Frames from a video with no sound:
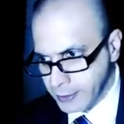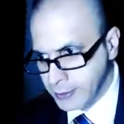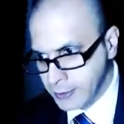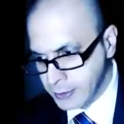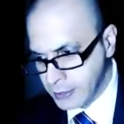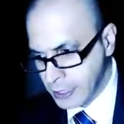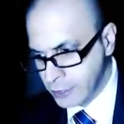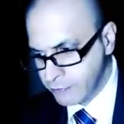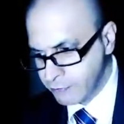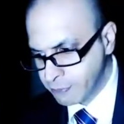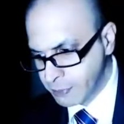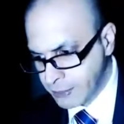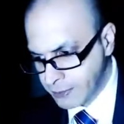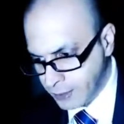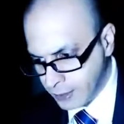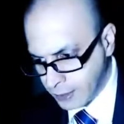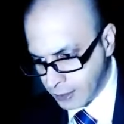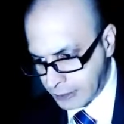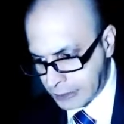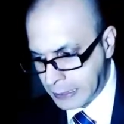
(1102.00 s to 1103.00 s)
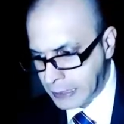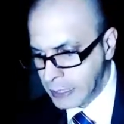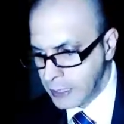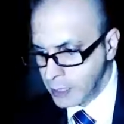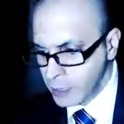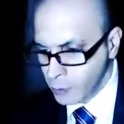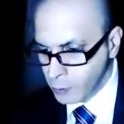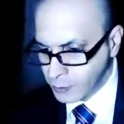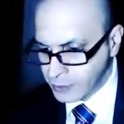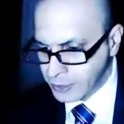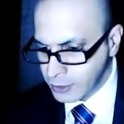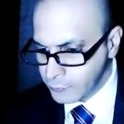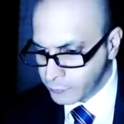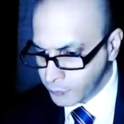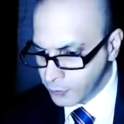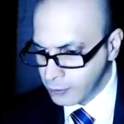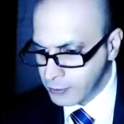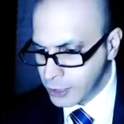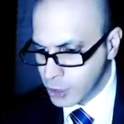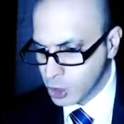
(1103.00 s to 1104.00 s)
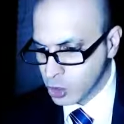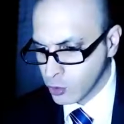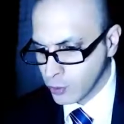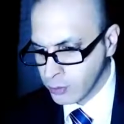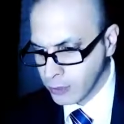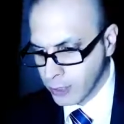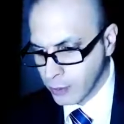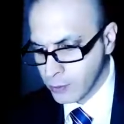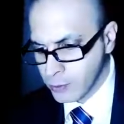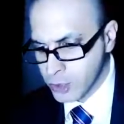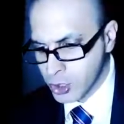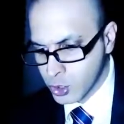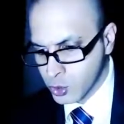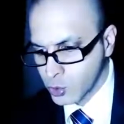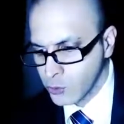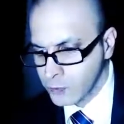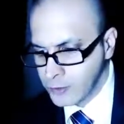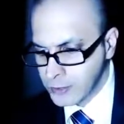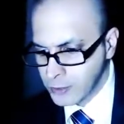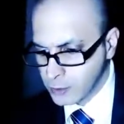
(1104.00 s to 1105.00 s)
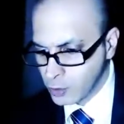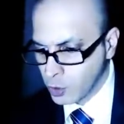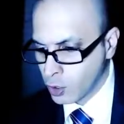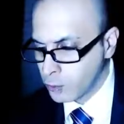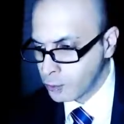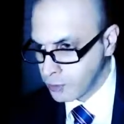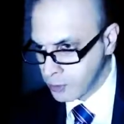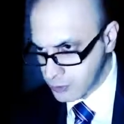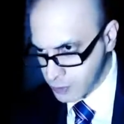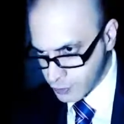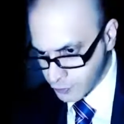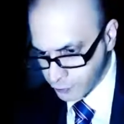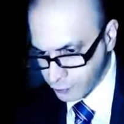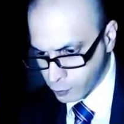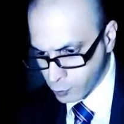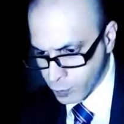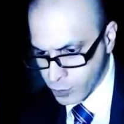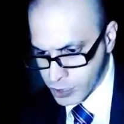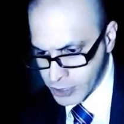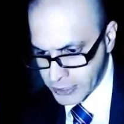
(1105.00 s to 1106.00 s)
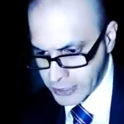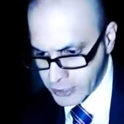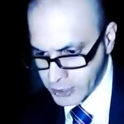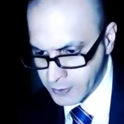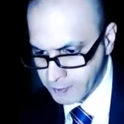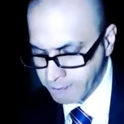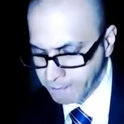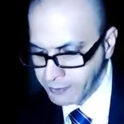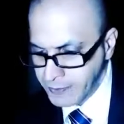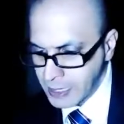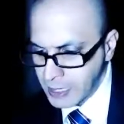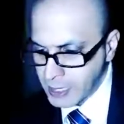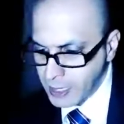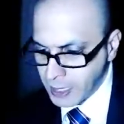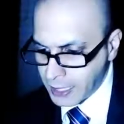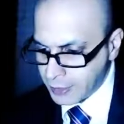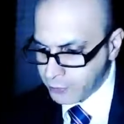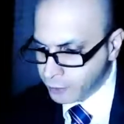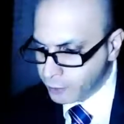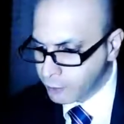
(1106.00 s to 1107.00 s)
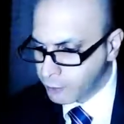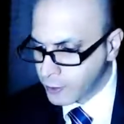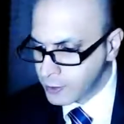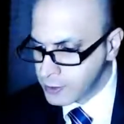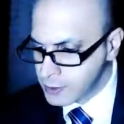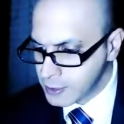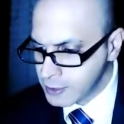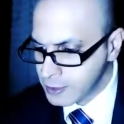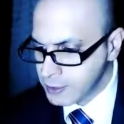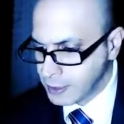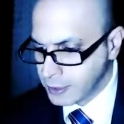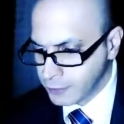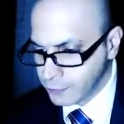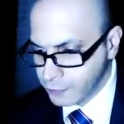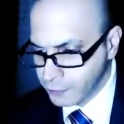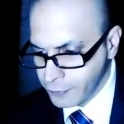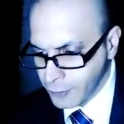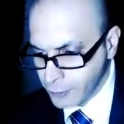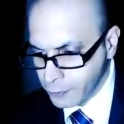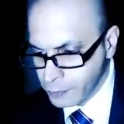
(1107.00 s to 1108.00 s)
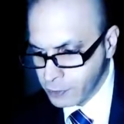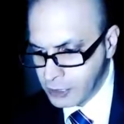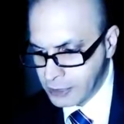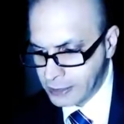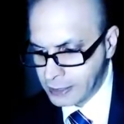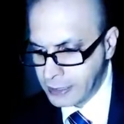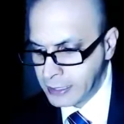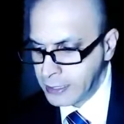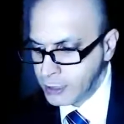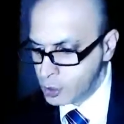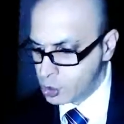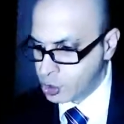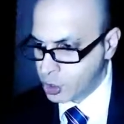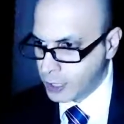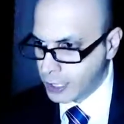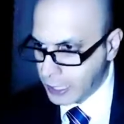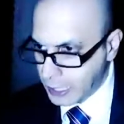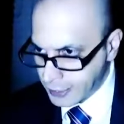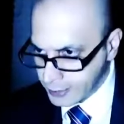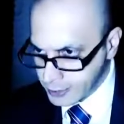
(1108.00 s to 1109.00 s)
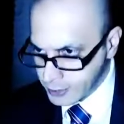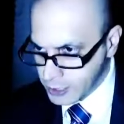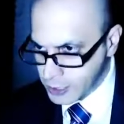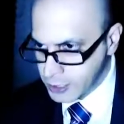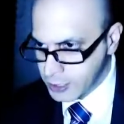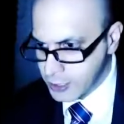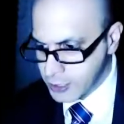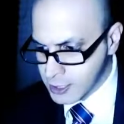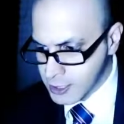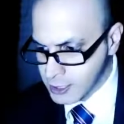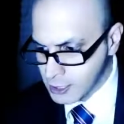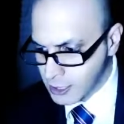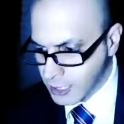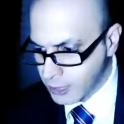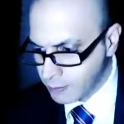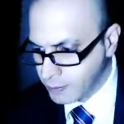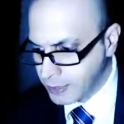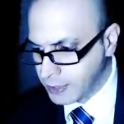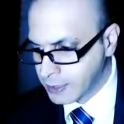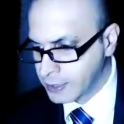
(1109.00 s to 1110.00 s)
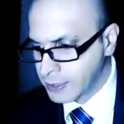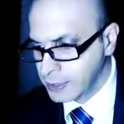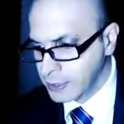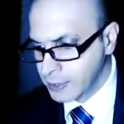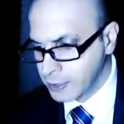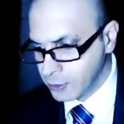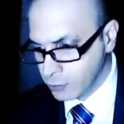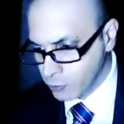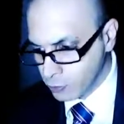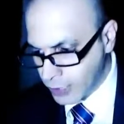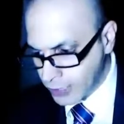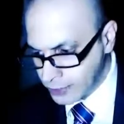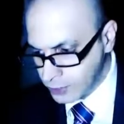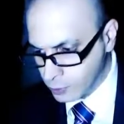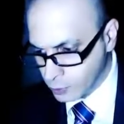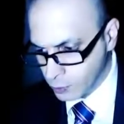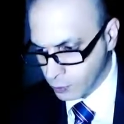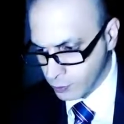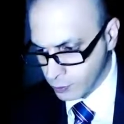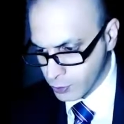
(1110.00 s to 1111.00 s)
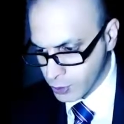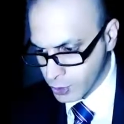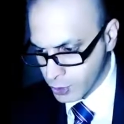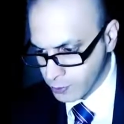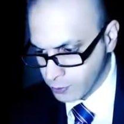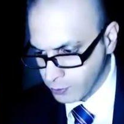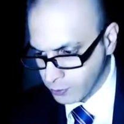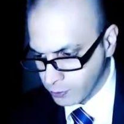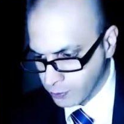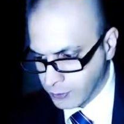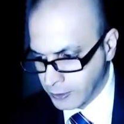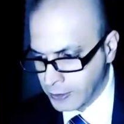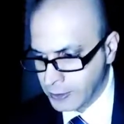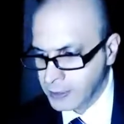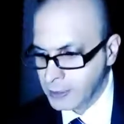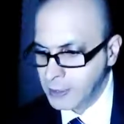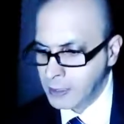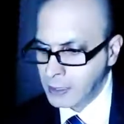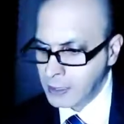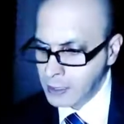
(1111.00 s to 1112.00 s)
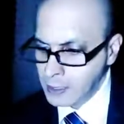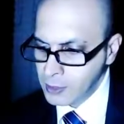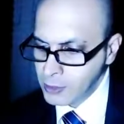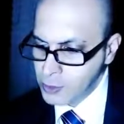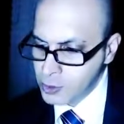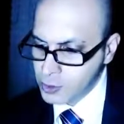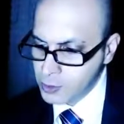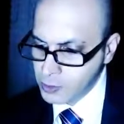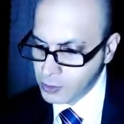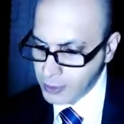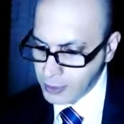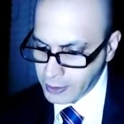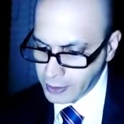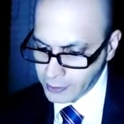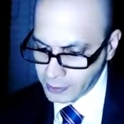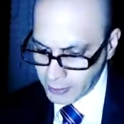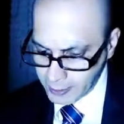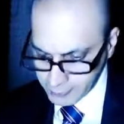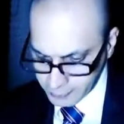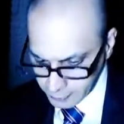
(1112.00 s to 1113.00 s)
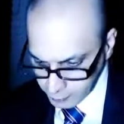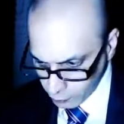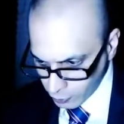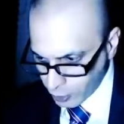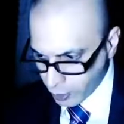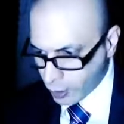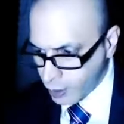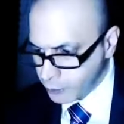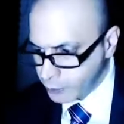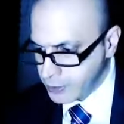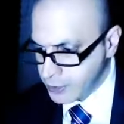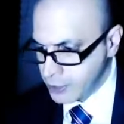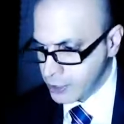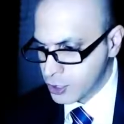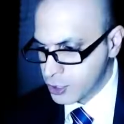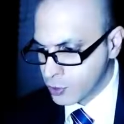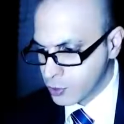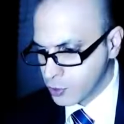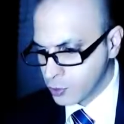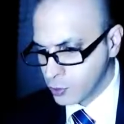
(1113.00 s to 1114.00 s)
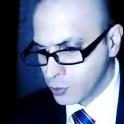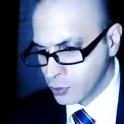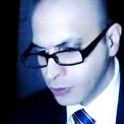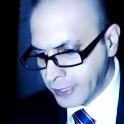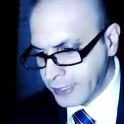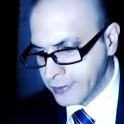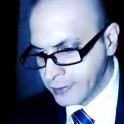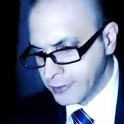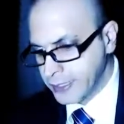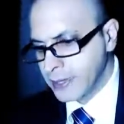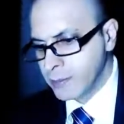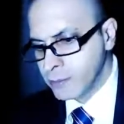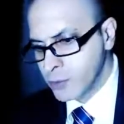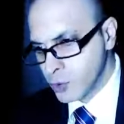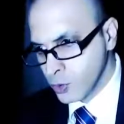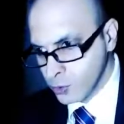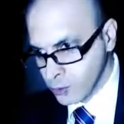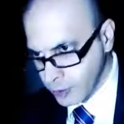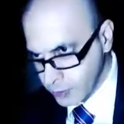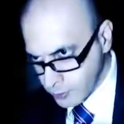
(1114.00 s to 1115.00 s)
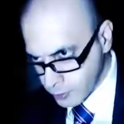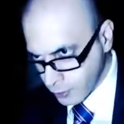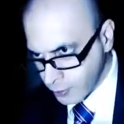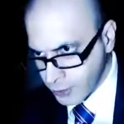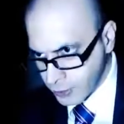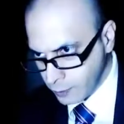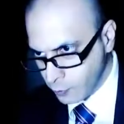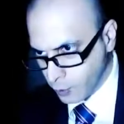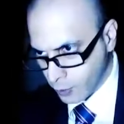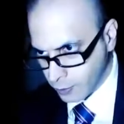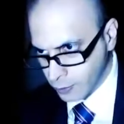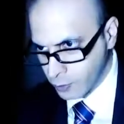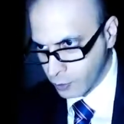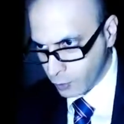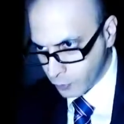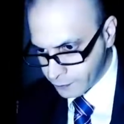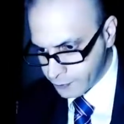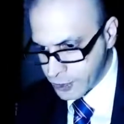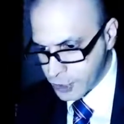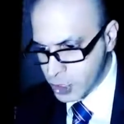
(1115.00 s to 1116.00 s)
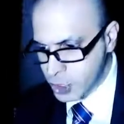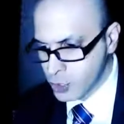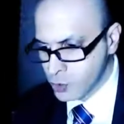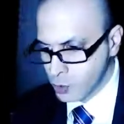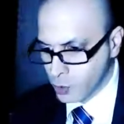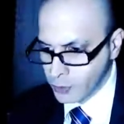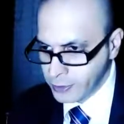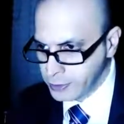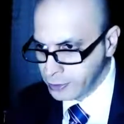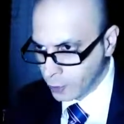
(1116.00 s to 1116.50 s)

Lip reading: the FBI with information on how Soviet communist forces had funded and founded jihadist Islamic radicals, okay, and their armies to let them do the dirty work of destroying the